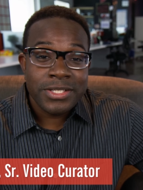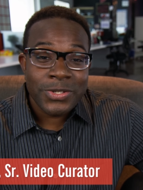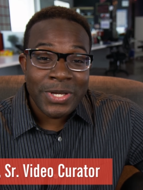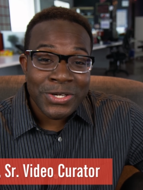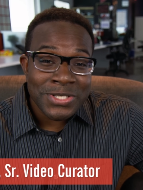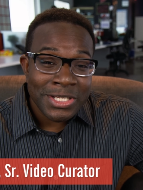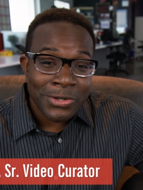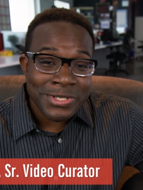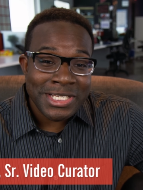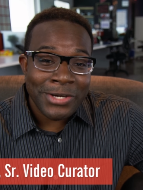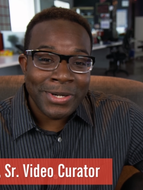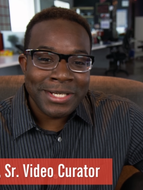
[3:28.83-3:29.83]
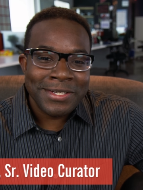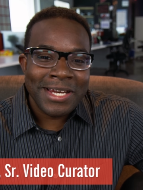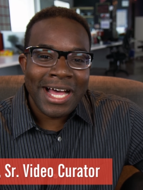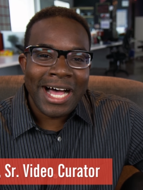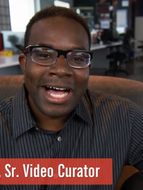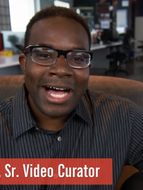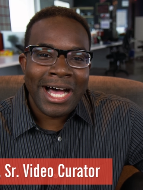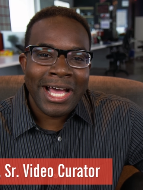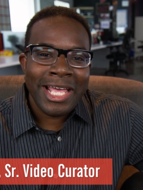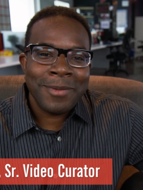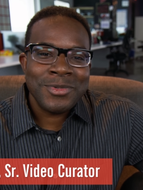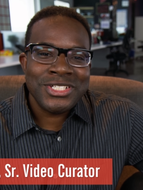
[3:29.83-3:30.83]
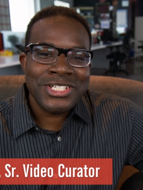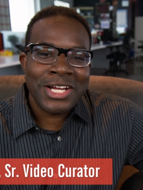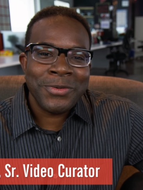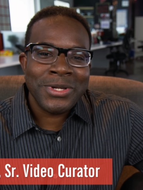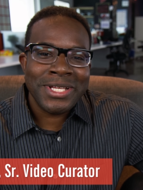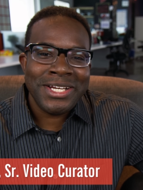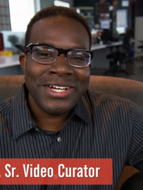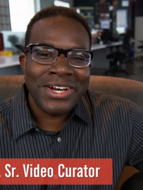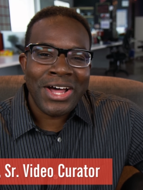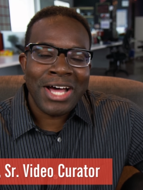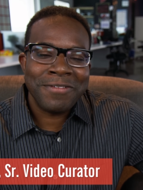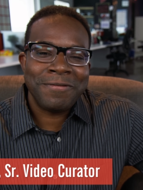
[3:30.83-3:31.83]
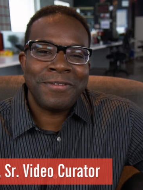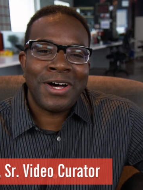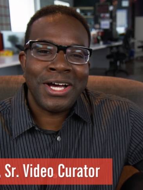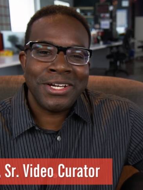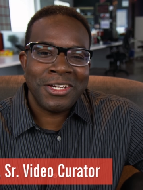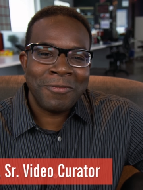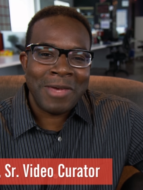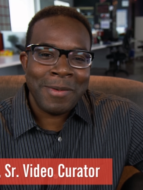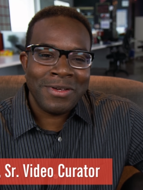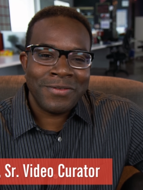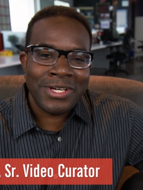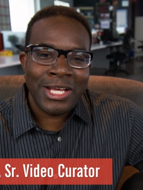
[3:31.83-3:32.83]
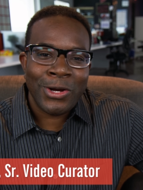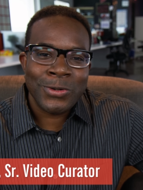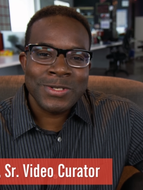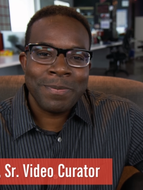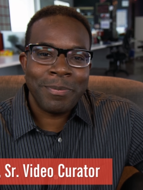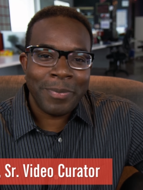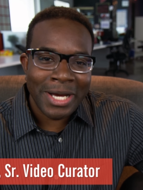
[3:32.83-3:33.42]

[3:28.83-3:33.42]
So here's a little secret. I am generally not fond of baby videos,